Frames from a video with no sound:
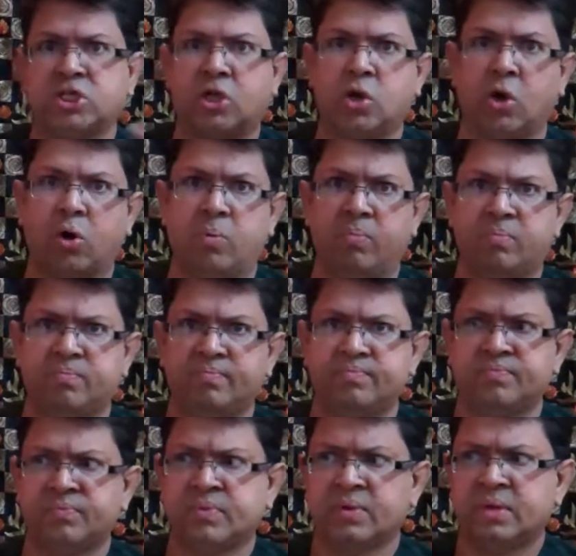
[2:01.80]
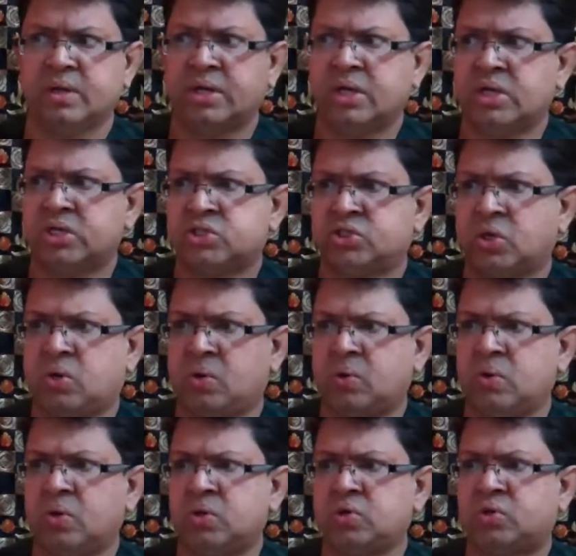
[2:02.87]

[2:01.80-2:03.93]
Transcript: the globe. So